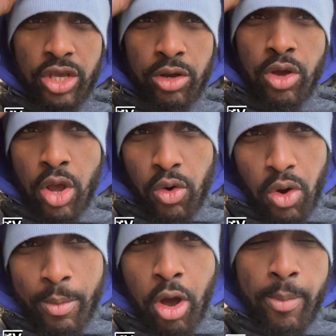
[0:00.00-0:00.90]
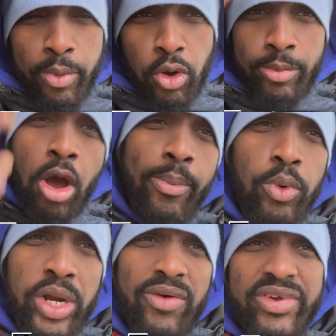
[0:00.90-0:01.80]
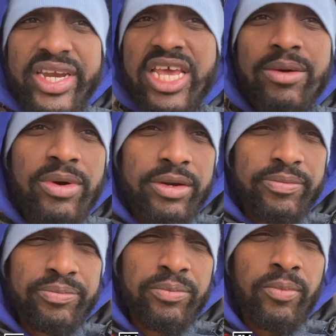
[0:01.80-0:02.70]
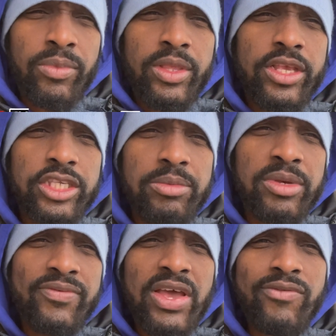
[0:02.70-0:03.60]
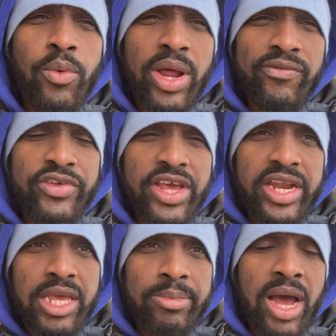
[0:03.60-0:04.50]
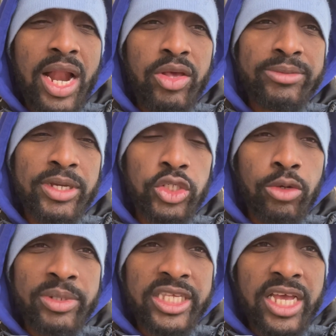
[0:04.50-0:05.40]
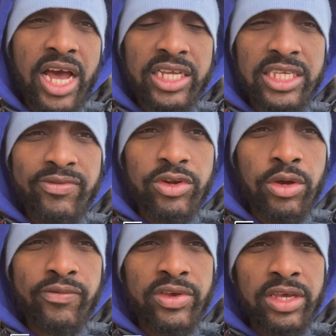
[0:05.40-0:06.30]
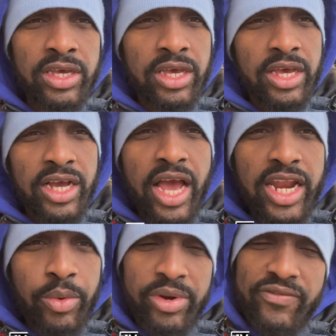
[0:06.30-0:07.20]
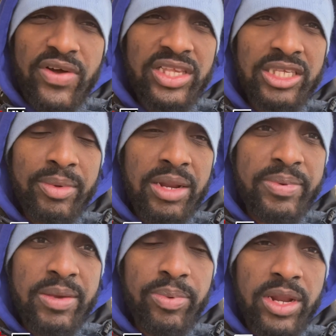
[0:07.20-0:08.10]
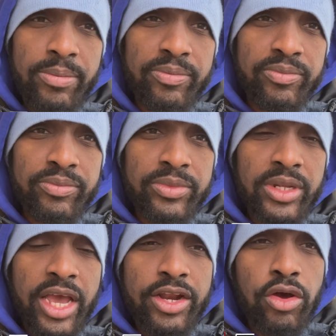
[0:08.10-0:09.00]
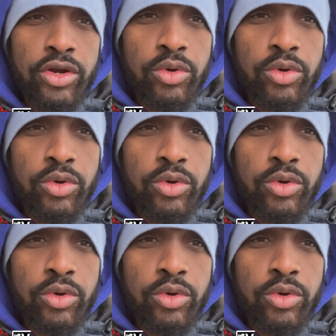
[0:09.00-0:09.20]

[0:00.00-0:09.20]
you when I upload, I upload every day man. You see me if I even one video a day, I always make sure I stay active, you know, for connect with the fans them and the people them. I don't